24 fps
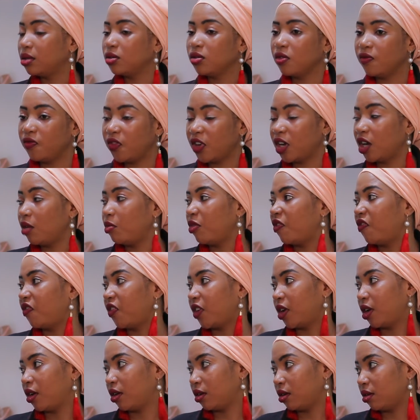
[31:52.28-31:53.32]
cyo mfana
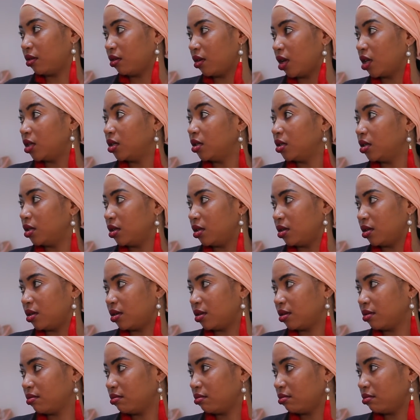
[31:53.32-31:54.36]
amafaranga anyinjiriza